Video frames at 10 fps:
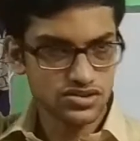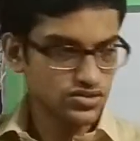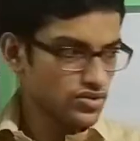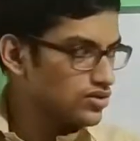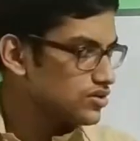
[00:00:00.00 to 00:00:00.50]

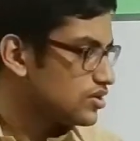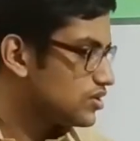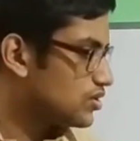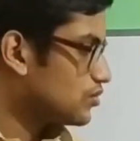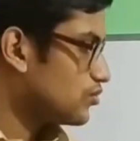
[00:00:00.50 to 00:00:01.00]
So
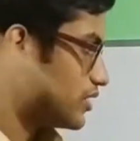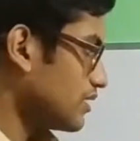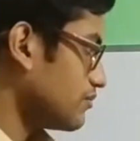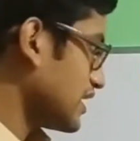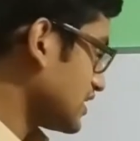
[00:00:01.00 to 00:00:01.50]
we are
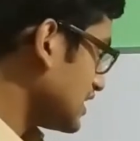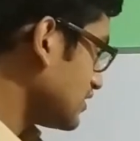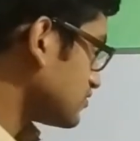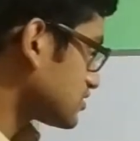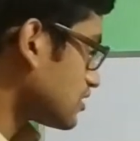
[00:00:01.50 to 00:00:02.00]
making
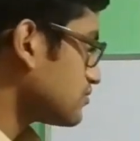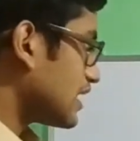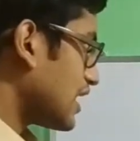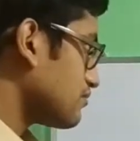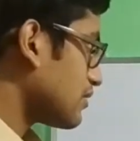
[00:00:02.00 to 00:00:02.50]
use of
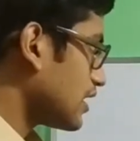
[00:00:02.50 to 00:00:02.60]
GUI